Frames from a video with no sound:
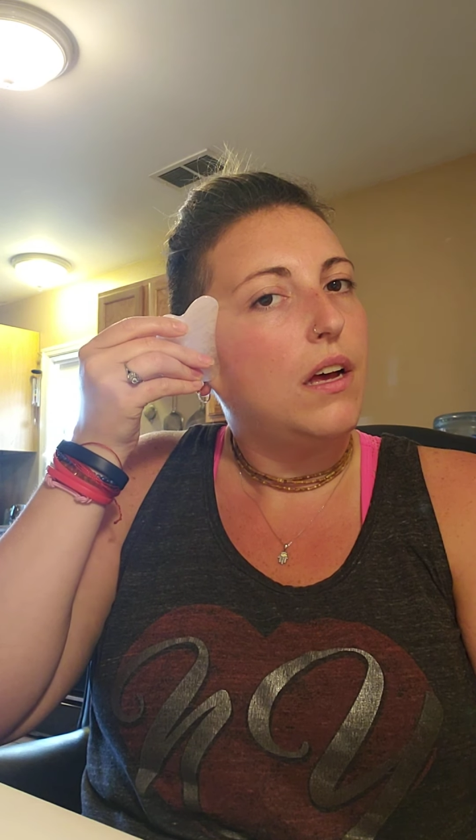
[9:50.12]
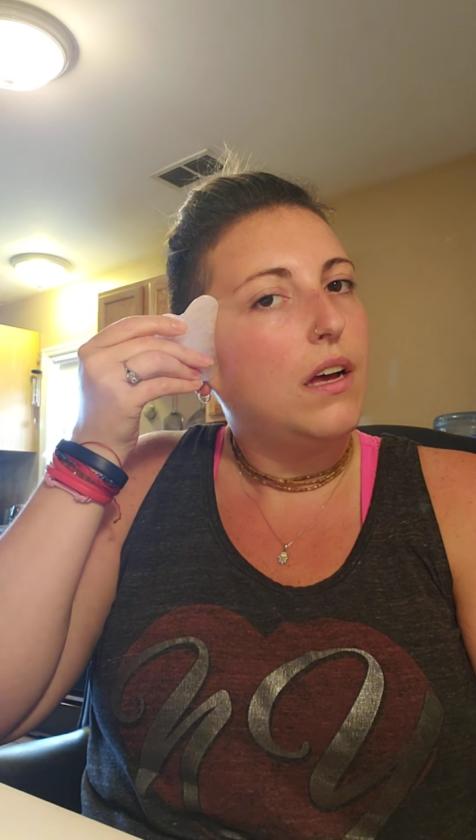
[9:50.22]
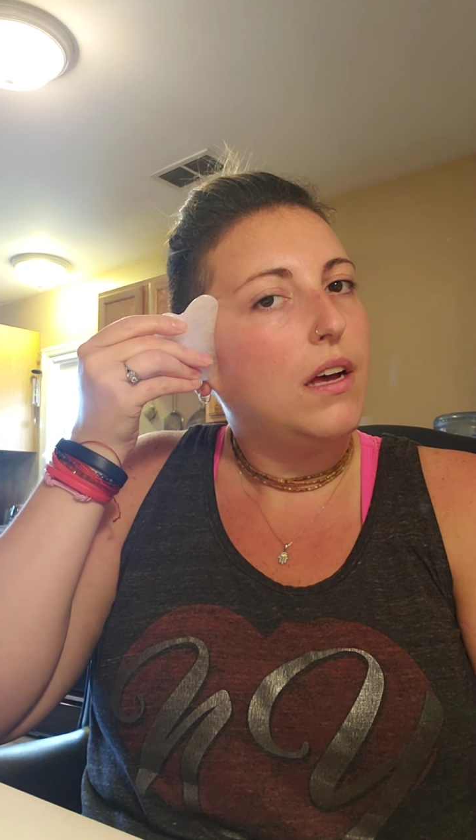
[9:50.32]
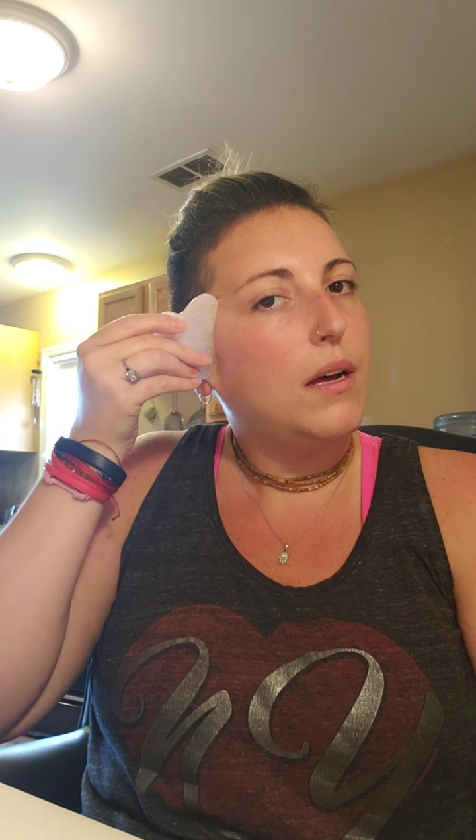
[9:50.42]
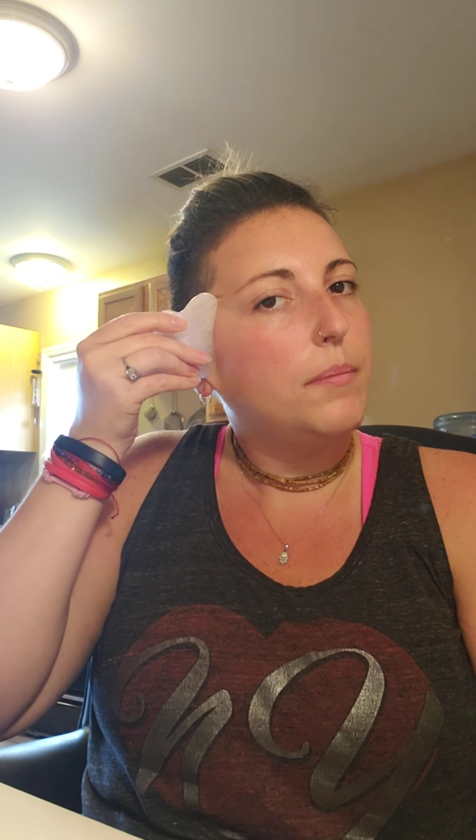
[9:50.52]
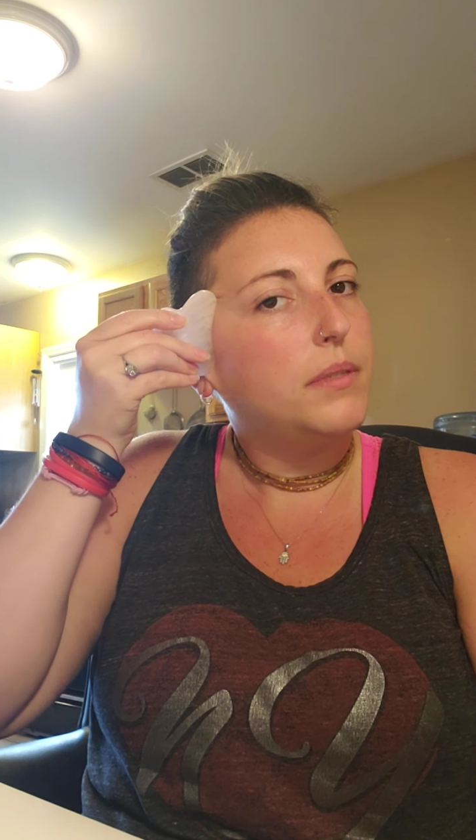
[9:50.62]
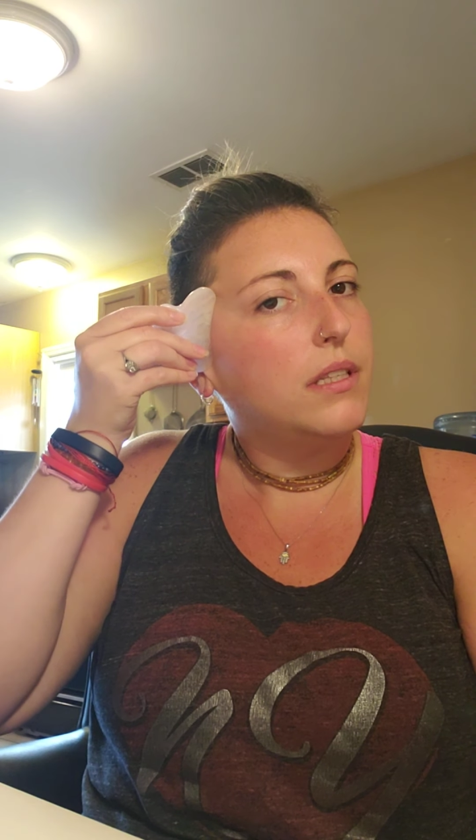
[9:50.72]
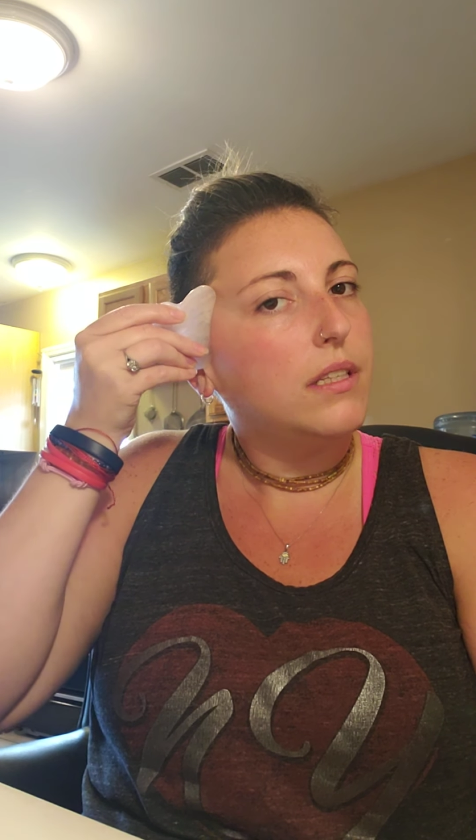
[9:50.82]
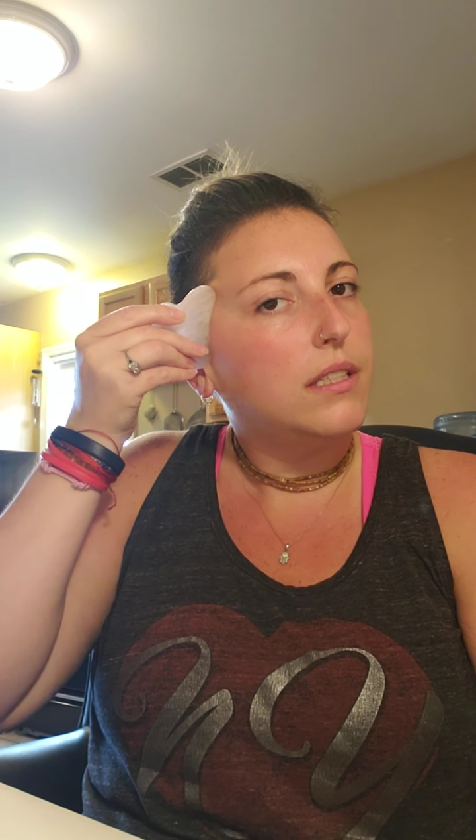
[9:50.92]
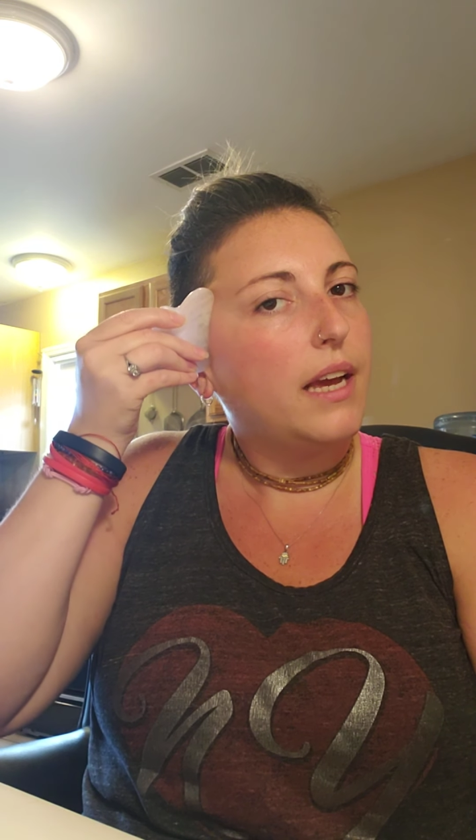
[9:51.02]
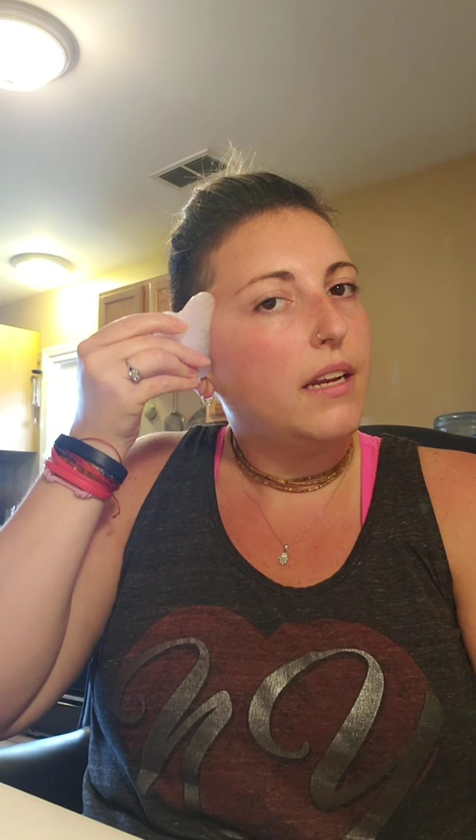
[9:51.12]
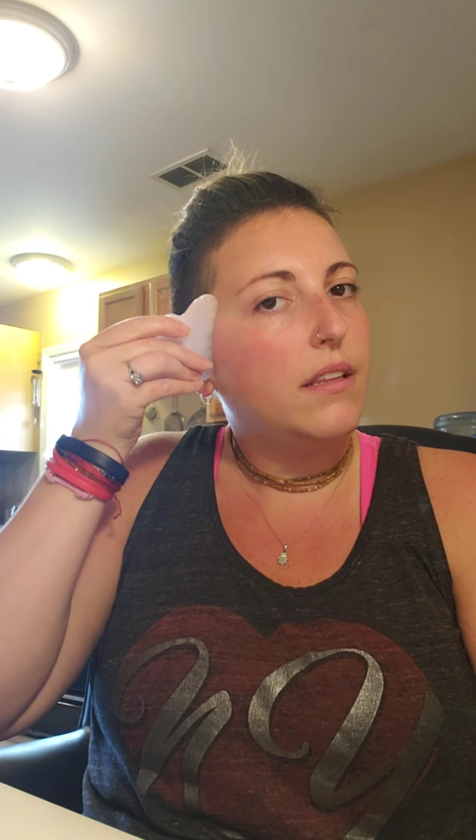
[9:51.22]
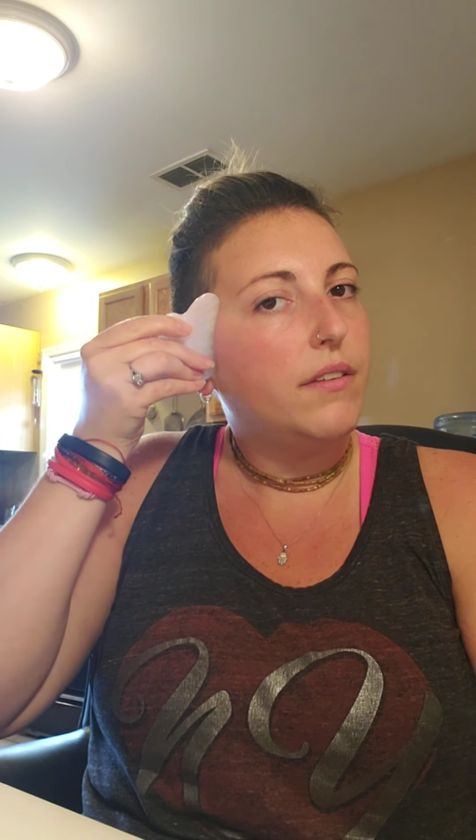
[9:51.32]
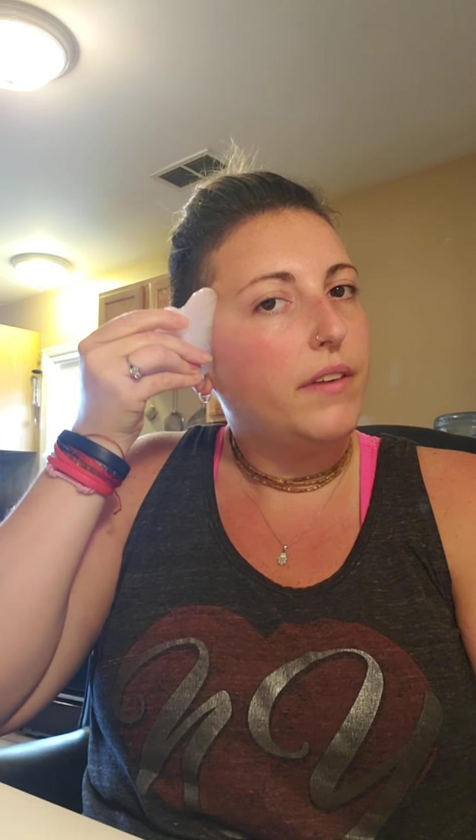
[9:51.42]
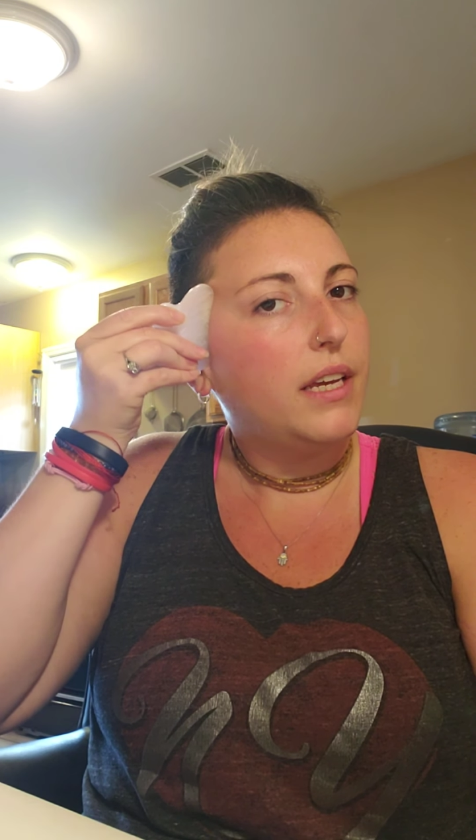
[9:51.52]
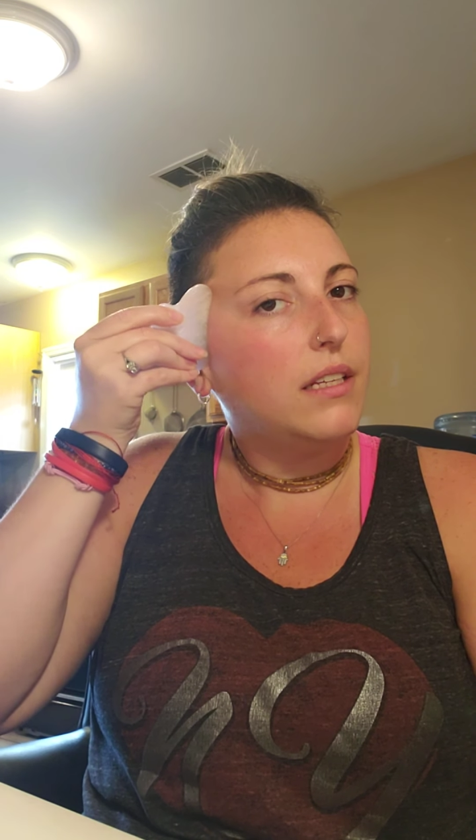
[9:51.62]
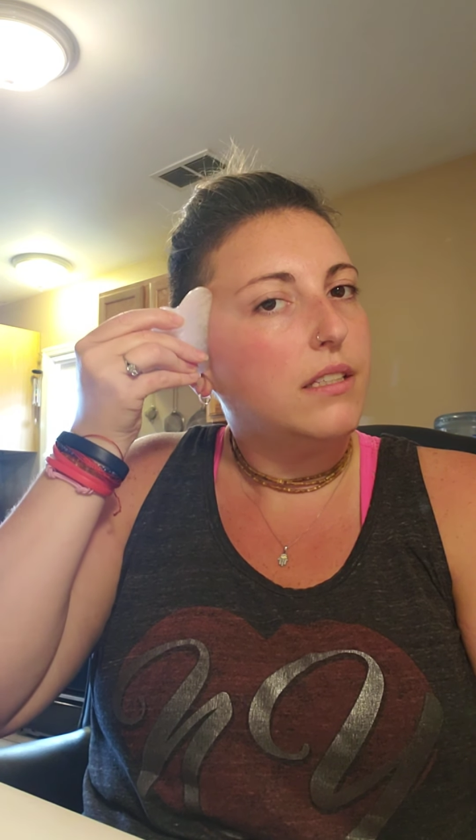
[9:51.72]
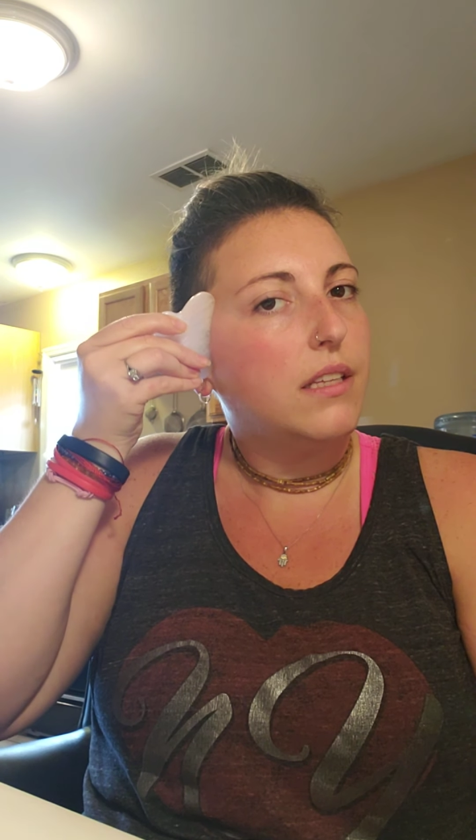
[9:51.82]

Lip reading: up to the side of the face.